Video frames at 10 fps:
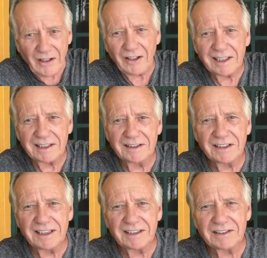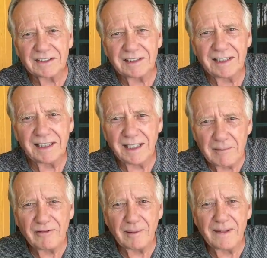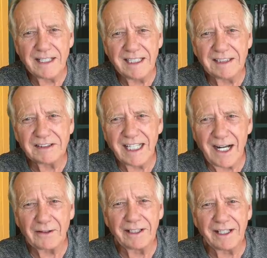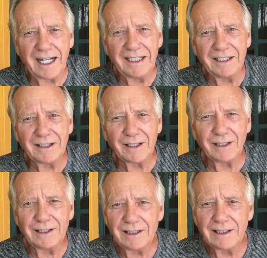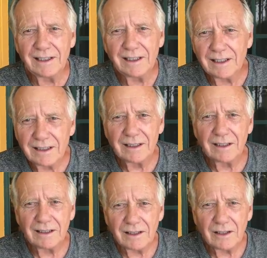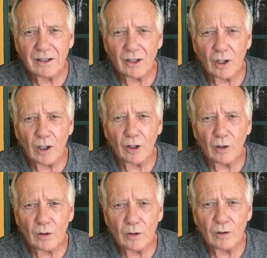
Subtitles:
all I can see is him from the knees down, and I hear, uh-oh.